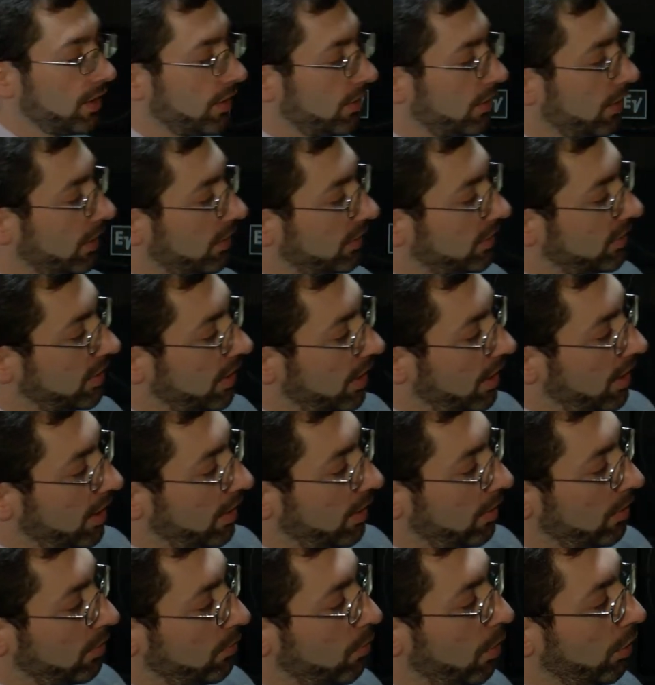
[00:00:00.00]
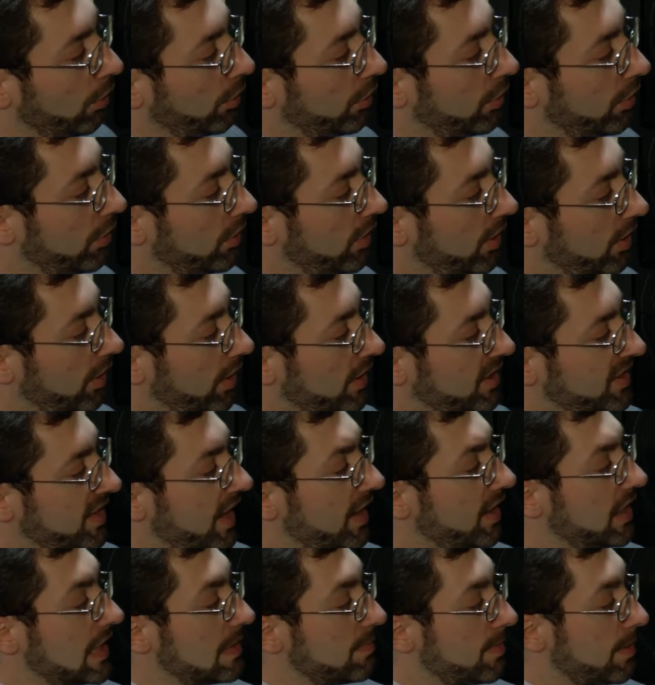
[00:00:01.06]
that one could
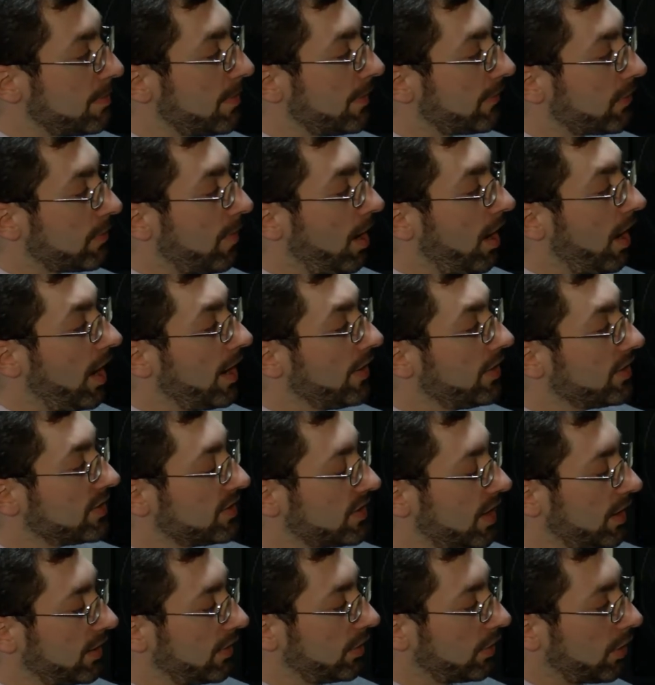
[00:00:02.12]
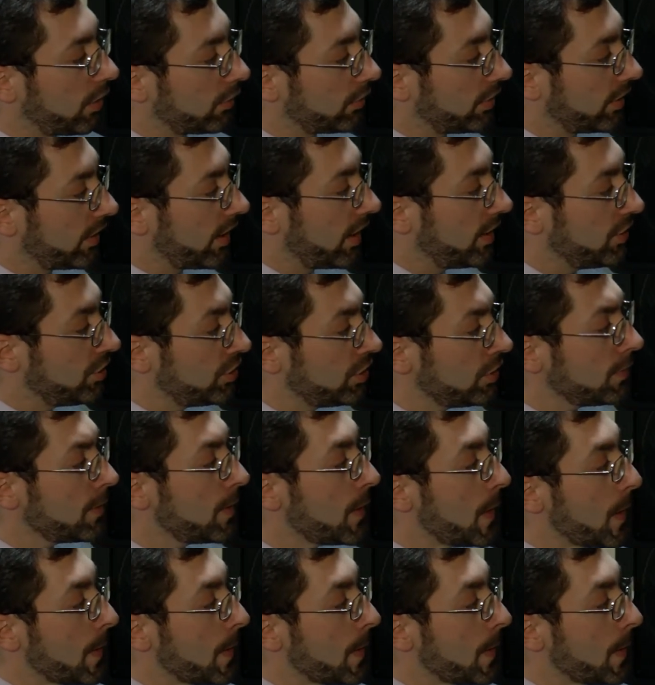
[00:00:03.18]
ascend the bimah from either side of the congregation,